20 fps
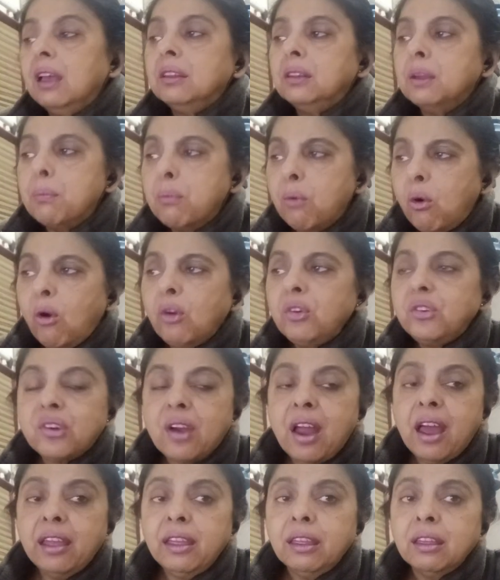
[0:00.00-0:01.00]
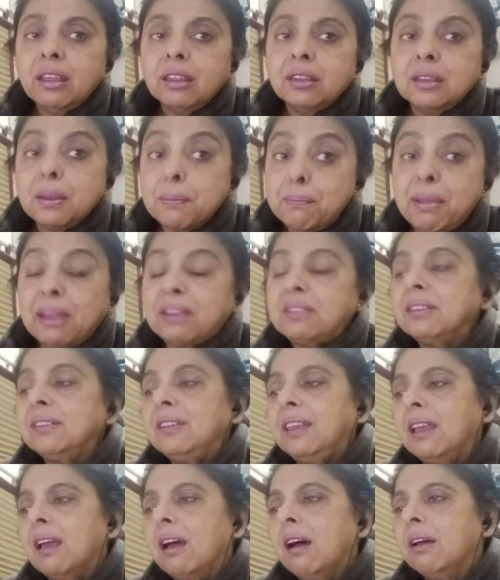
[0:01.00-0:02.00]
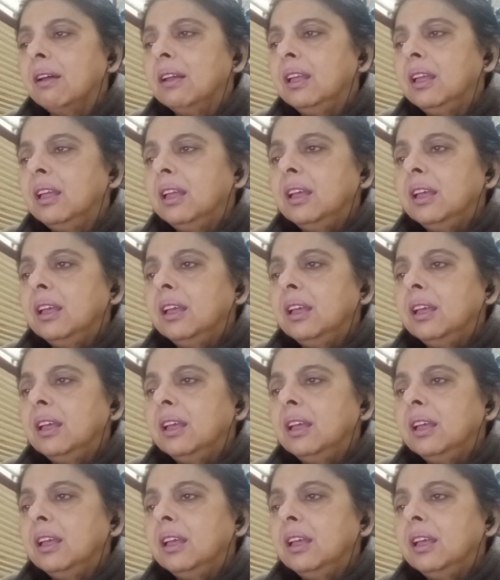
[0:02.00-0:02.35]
The more dry, the better they are.